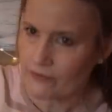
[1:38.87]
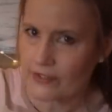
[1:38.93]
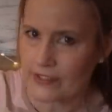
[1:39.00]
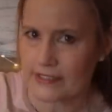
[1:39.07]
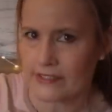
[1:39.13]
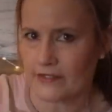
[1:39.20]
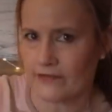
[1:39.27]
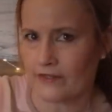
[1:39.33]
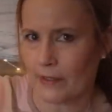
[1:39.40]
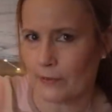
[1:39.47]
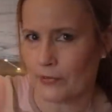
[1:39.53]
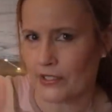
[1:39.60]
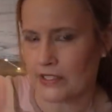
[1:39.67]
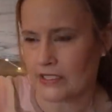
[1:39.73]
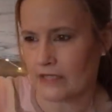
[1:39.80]
Felicity
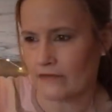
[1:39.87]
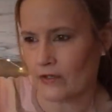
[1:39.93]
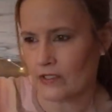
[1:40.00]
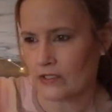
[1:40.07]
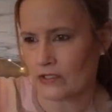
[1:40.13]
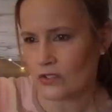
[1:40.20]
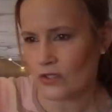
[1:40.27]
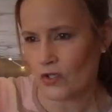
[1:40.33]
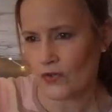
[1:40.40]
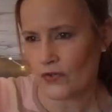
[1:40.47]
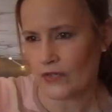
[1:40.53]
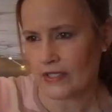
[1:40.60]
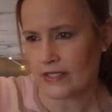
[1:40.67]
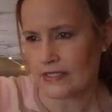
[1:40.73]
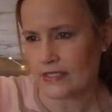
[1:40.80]
Fabrics, and I've also got
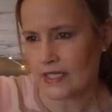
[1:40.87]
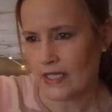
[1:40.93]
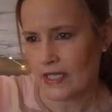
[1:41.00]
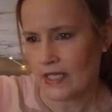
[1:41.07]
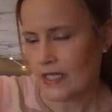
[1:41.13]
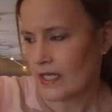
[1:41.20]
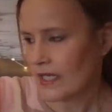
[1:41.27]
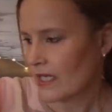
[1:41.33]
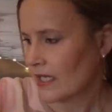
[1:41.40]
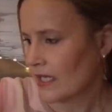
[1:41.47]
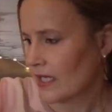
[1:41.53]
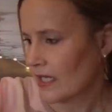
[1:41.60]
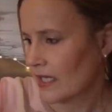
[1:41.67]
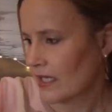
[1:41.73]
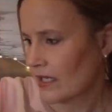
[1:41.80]
this
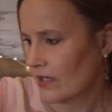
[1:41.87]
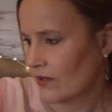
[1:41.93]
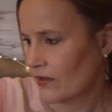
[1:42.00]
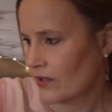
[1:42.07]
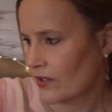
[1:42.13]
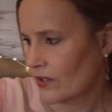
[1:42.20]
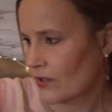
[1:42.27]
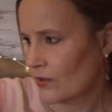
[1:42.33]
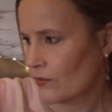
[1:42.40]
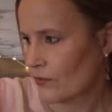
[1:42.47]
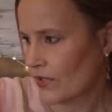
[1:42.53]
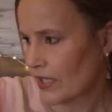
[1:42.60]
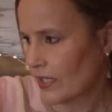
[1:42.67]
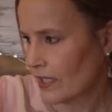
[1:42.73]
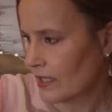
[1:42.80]
in the
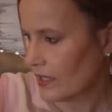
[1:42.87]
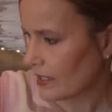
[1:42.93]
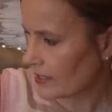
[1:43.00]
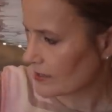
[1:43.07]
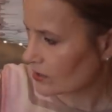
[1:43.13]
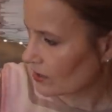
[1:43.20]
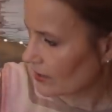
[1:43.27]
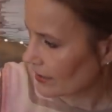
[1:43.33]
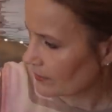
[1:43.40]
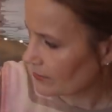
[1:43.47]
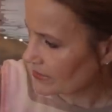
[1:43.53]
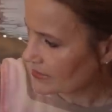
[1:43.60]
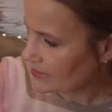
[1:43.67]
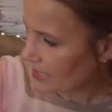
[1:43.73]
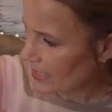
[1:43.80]
green. It's got like a
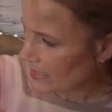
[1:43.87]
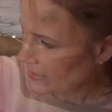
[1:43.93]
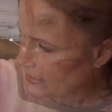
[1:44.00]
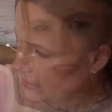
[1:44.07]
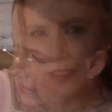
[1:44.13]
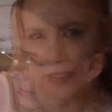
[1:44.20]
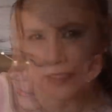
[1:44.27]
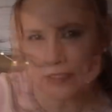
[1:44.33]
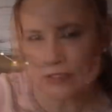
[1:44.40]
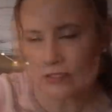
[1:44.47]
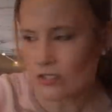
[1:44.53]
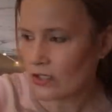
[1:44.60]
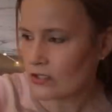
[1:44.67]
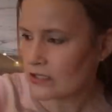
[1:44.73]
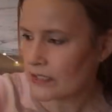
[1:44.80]
metallic little
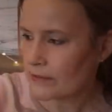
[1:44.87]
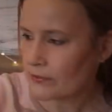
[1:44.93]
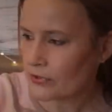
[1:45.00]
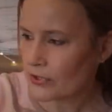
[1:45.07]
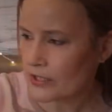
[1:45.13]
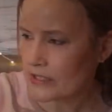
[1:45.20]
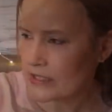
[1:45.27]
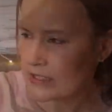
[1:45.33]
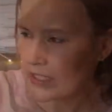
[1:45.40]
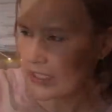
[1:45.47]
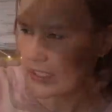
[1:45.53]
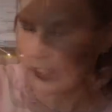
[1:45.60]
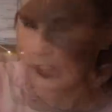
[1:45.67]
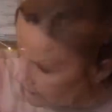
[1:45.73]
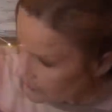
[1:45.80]
dot embroidered
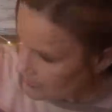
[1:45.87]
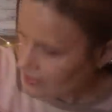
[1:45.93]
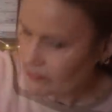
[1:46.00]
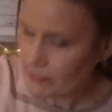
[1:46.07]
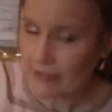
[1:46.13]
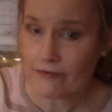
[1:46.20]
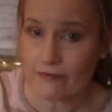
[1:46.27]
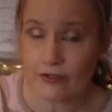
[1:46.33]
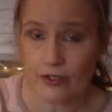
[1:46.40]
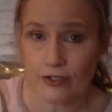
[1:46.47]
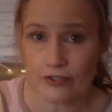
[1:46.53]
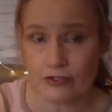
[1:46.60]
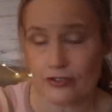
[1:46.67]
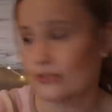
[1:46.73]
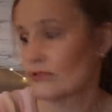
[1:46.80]
in, and this is my first